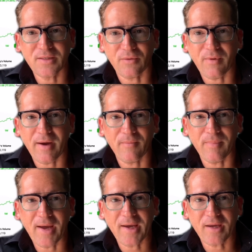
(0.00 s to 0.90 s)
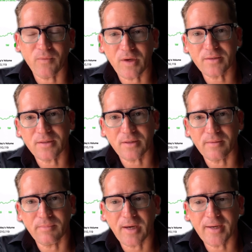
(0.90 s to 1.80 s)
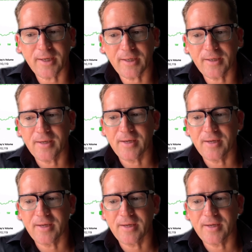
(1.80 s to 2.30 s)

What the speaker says: a while back, and we all started buying.